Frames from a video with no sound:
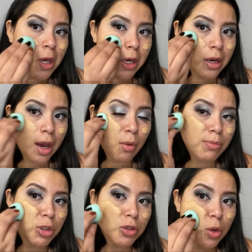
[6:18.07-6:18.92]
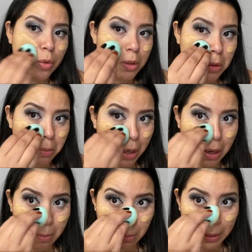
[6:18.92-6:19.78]
And now I'm
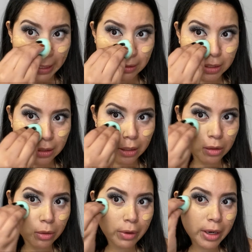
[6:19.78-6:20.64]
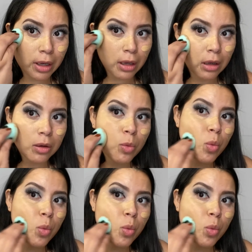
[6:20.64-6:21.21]
blending it already